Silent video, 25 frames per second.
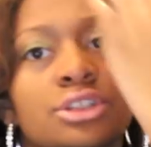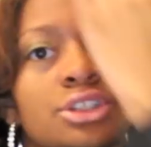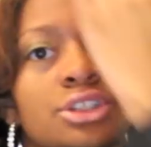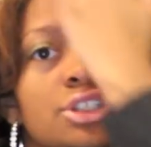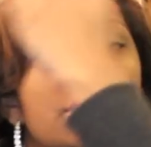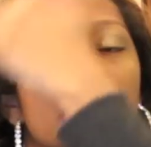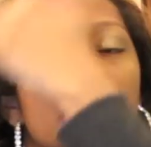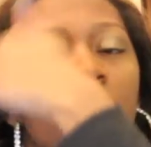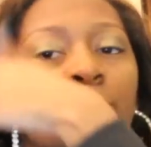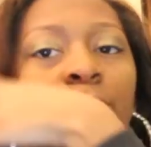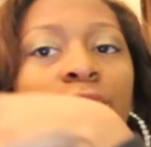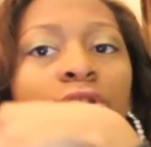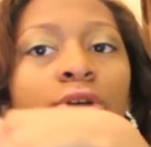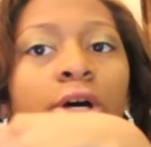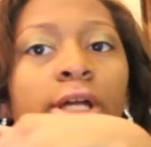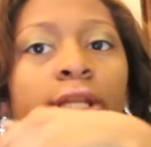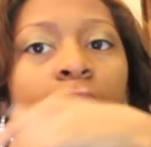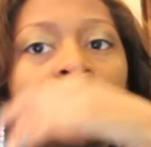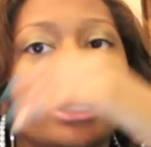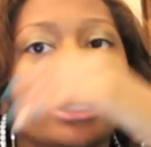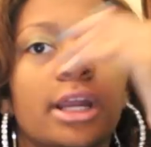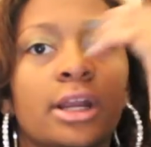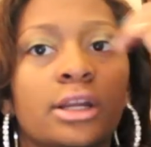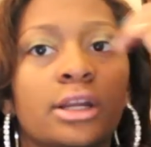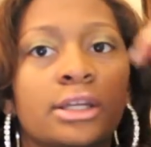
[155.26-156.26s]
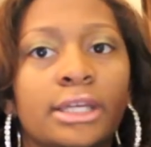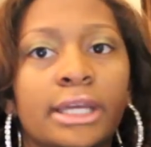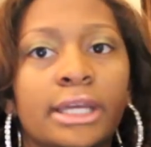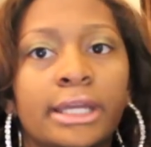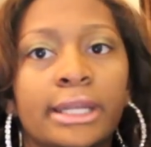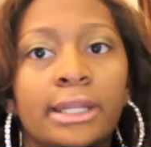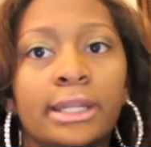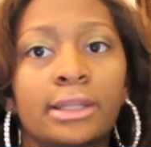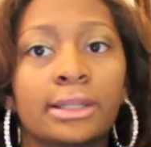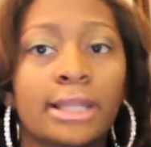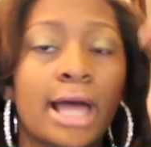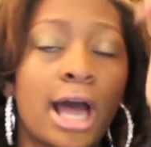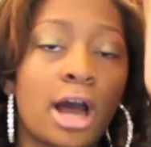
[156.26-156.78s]
She was on there
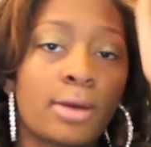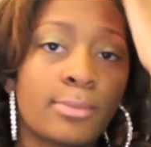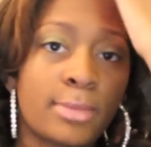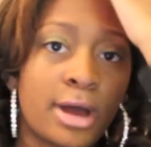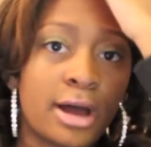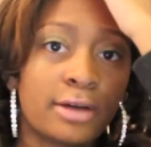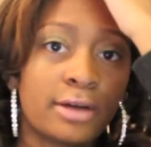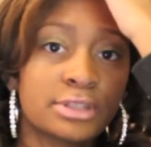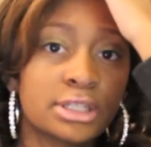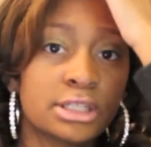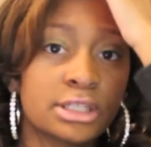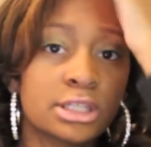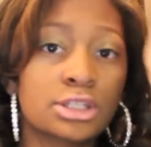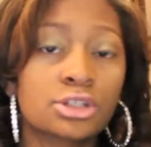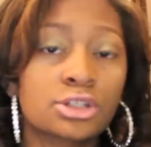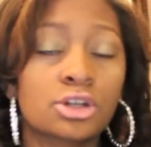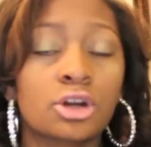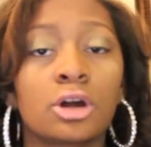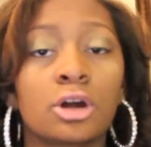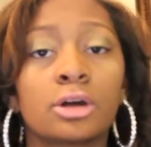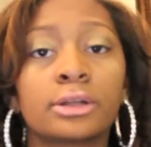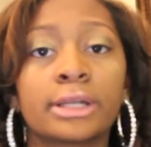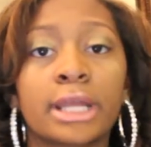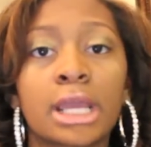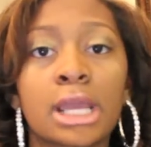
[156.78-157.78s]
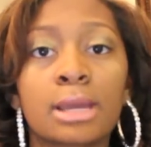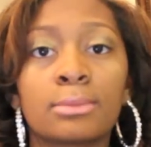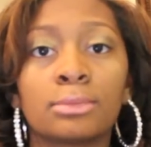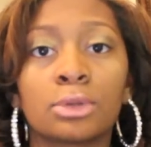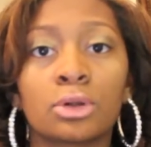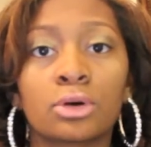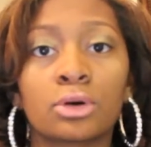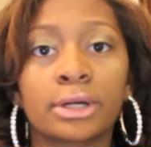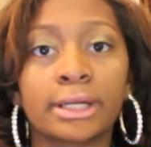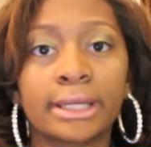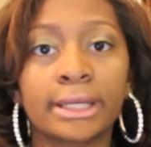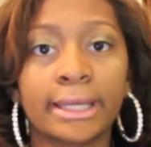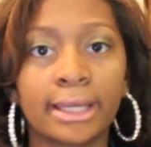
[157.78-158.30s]
getting loudmouth to this girl named
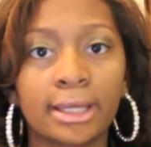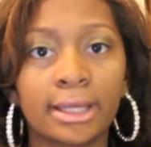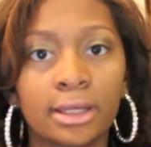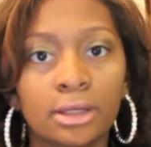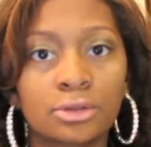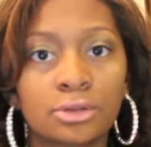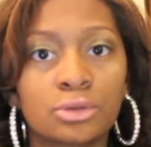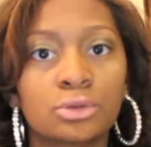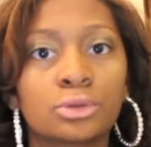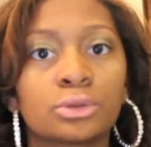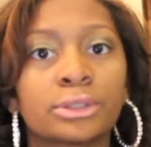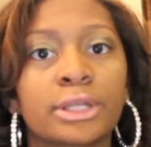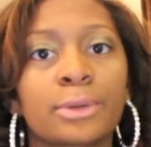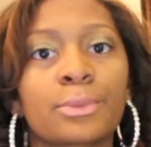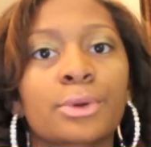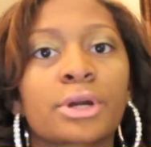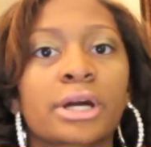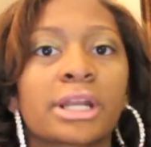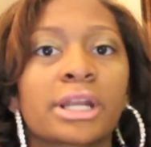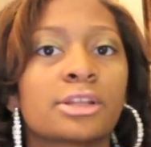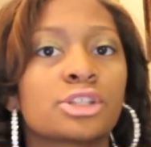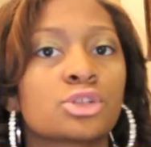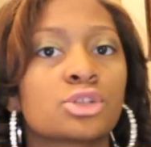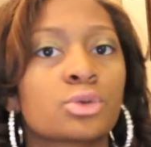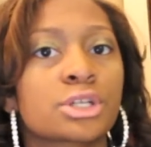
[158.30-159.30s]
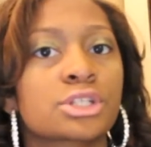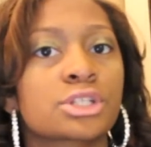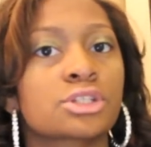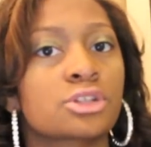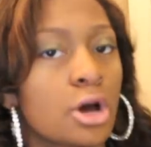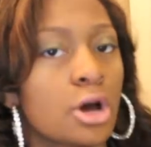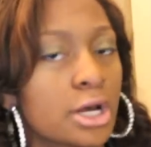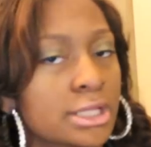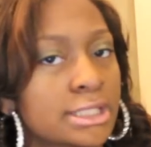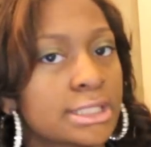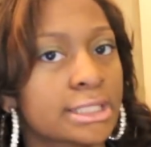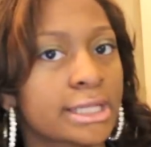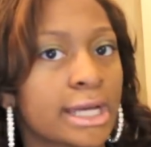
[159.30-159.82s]
L'Oreal, who they were gonna do a
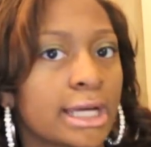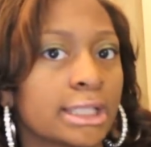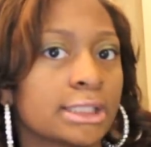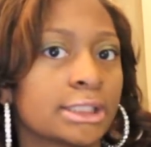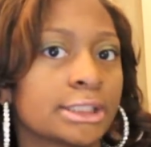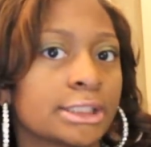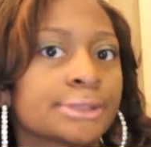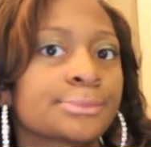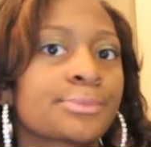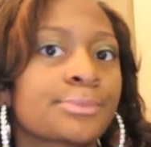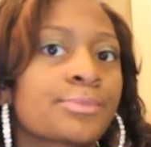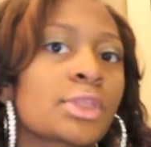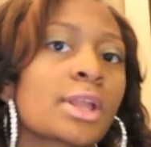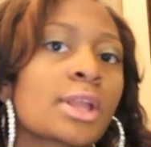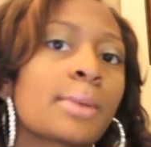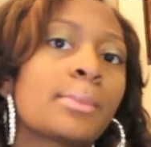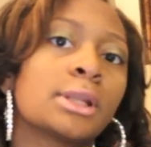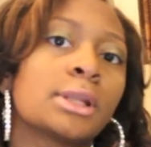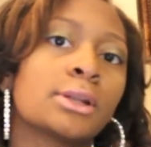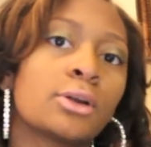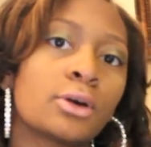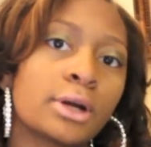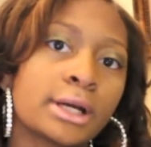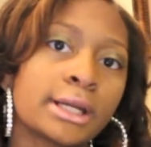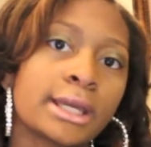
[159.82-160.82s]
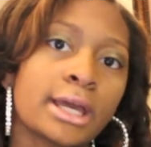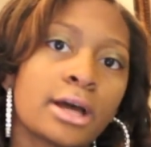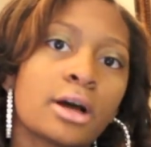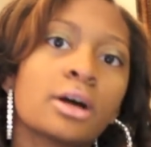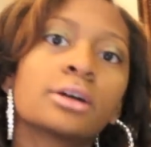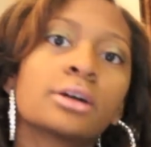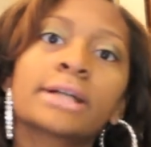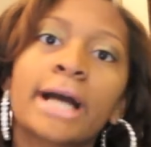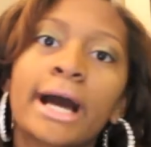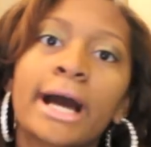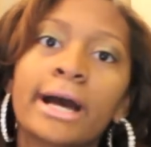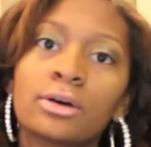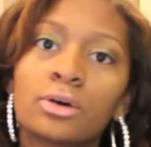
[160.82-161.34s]
song together, but
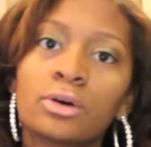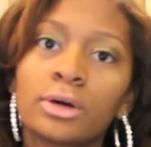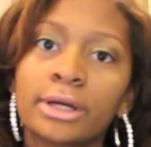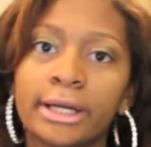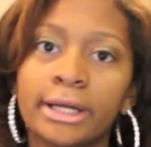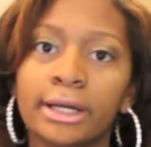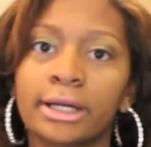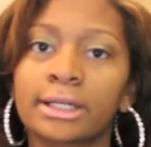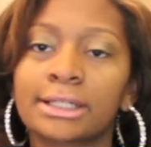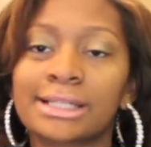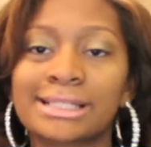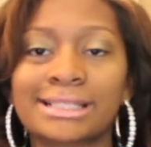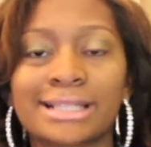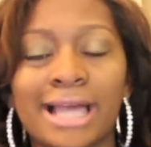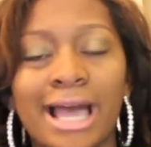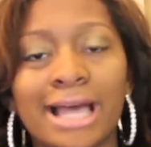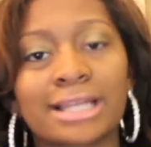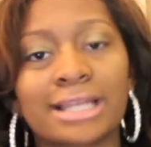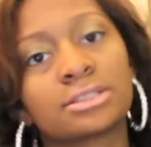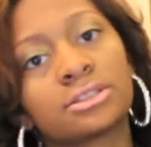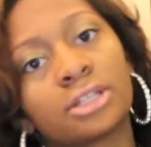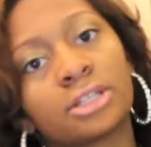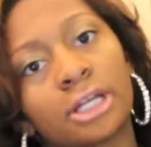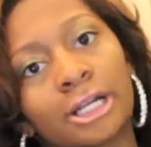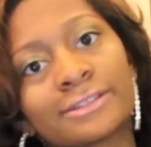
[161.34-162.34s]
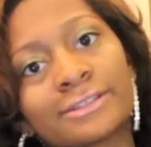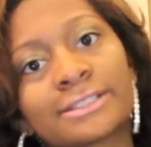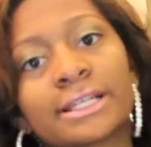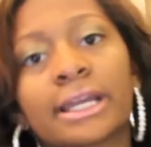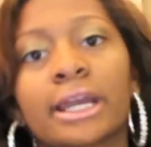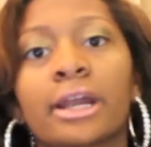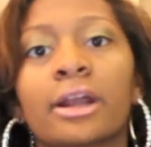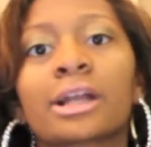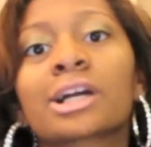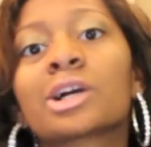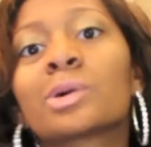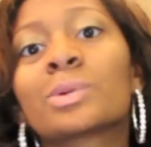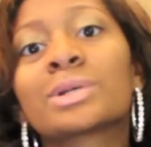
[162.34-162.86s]
L'Oreal got on Erica's last nerves and
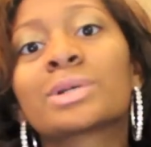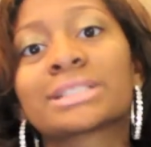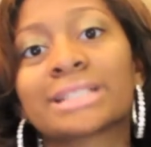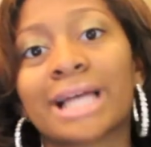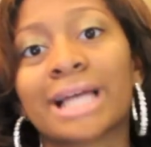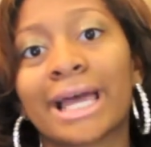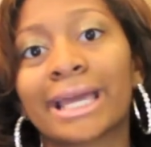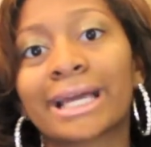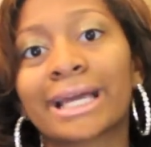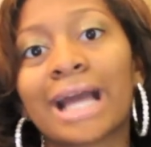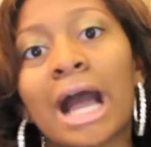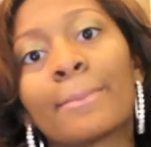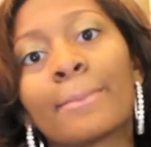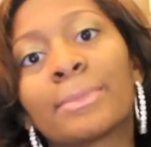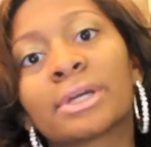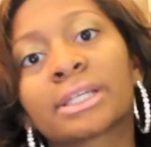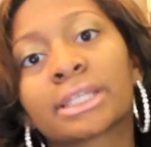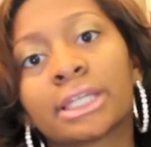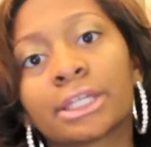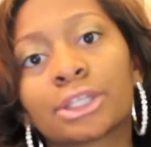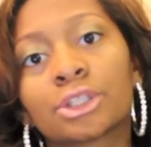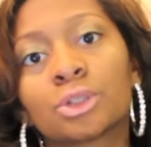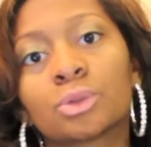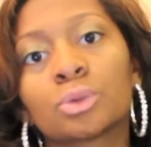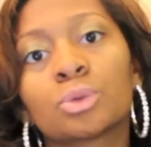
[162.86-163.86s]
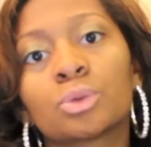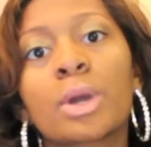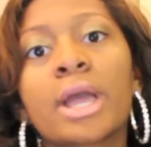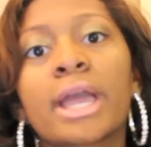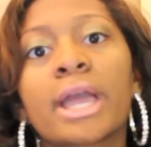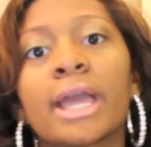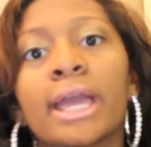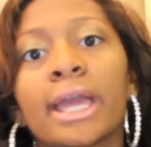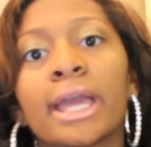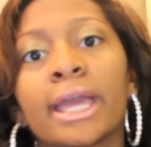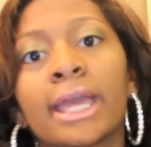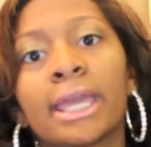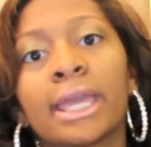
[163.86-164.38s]
Erica was like, I'ma kick you
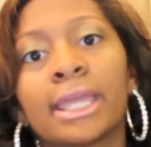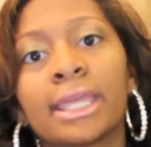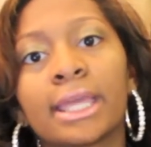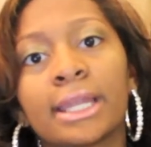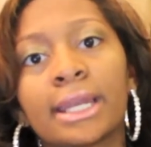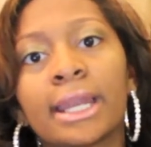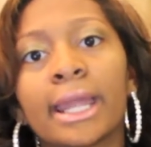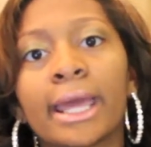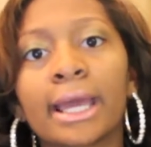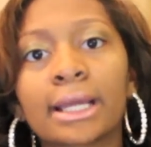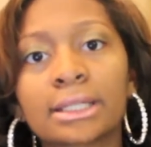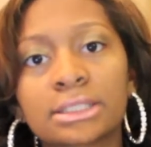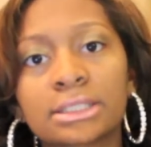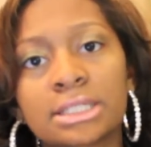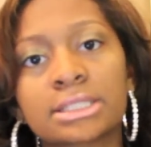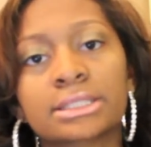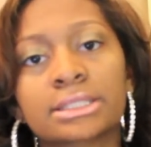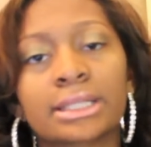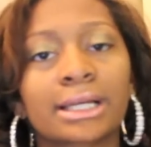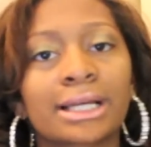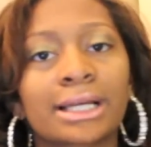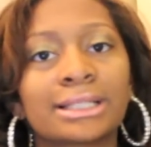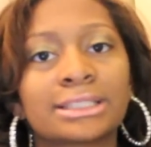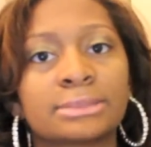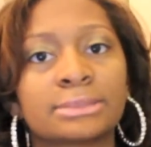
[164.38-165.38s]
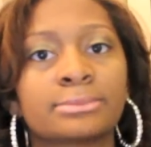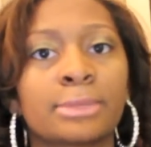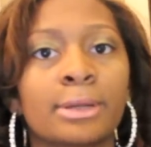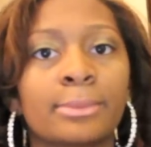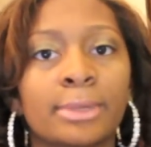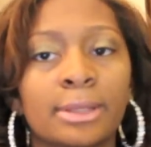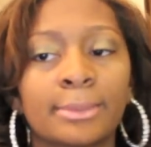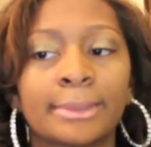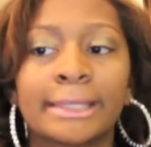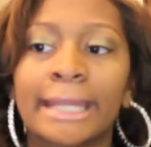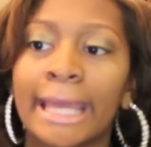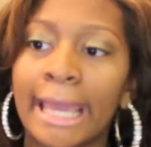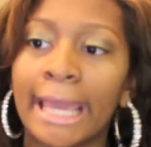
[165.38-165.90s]
in your neck just like I did my
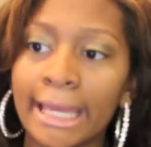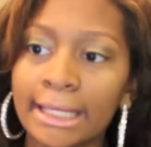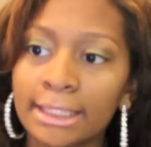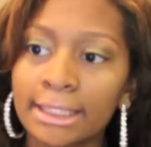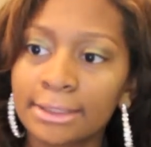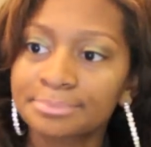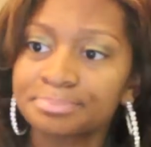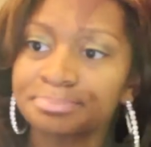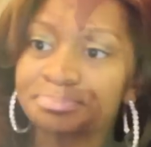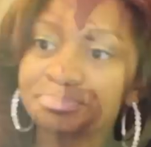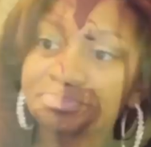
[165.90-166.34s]
baby daddy.